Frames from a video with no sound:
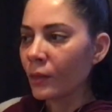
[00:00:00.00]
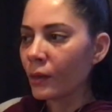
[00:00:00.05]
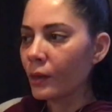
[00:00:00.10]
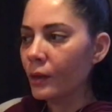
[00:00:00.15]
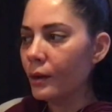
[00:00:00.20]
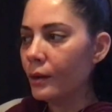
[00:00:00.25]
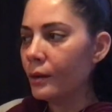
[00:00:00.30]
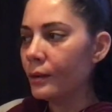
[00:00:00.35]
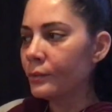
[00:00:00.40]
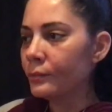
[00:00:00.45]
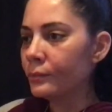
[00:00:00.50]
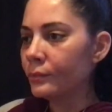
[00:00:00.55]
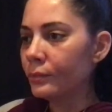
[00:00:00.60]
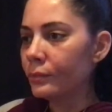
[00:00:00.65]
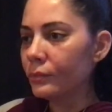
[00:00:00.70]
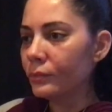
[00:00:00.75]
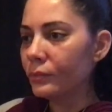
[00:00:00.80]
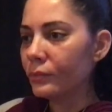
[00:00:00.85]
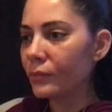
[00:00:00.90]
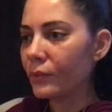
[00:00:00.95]

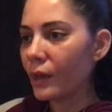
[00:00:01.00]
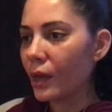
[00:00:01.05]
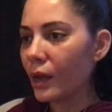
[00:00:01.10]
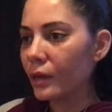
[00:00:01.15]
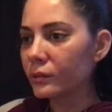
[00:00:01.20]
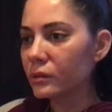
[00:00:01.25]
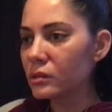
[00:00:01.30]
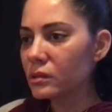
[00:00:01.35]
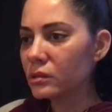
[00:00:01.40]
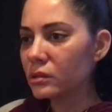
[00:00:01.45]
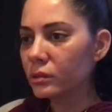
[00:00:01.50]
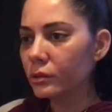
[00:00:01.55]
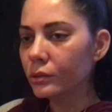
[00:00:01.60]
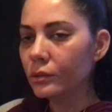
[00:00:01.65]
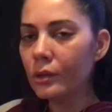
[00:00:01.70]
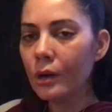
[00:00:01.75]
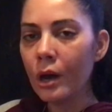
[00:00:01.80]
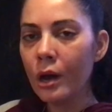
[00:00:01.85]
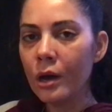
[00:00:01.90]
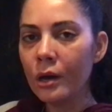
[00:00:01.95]
I was still
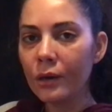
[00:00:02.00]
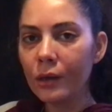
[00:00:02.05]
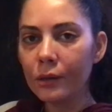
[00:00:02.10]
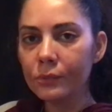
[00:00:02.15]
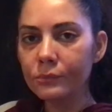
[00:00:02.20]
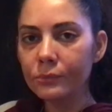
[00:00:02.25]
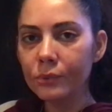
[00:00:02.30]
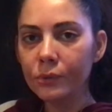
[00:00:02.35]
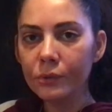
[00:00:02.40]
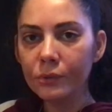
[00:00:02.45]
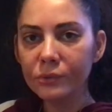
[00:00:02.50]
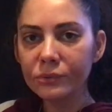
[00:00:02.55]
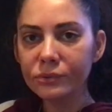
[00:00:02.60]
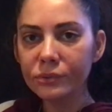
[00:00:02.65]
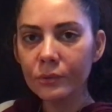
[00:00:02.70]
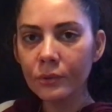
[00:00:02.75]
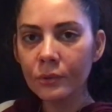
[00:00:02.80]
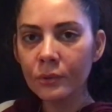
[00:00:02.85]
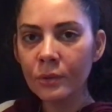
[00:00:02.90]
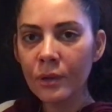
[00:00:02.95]
young and
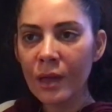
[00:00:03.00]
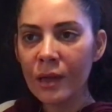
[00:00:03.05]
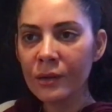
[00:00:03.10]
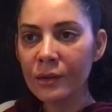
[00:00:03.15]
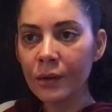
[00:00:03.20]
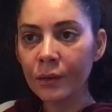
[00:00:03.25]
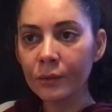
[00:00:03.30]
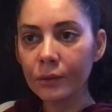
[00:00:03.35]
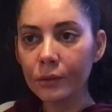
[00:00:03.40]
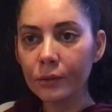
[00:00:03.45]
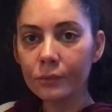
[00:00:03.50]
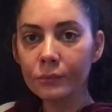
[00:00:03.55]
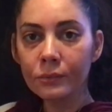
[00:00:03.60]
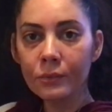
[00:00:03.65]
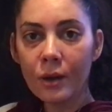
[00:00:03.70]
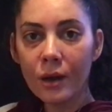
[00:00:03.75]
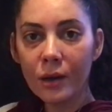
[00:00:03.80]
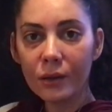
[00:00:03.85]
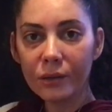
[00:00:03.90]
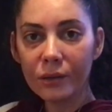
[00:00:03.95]
beautiful, and now I could
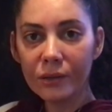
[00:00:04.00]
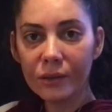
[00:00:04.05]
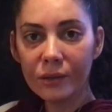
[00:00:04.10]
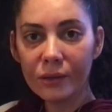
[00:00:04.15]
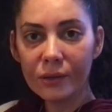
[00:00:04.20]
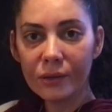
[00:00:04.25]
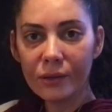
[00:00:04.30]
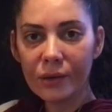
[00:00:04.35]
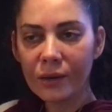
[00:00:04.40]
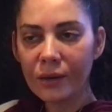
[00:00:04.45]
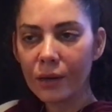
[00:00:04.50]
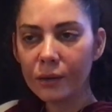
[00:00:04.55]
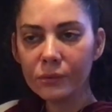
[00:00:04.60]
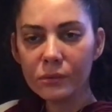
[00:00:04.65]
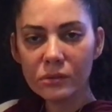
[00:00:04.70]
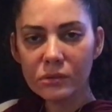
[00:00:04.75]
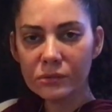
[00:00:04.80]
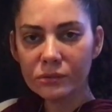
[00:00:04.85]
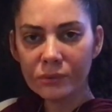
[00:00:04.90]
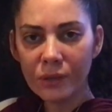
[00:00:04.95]
walk good, and I
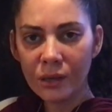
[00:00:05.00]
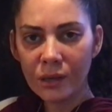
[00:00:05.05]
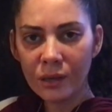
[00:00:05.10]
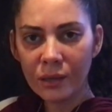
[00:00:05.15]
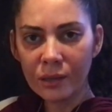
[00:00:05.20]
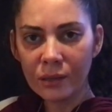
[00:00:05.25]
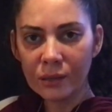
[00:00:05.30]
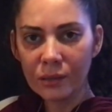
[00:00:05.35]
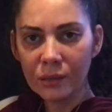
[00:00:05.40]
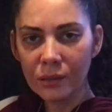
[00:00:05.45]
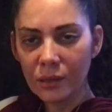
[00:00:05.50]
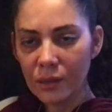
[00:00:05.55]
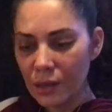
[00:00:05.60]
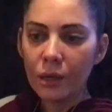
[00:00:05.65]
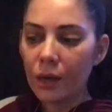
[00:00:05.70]
was fine.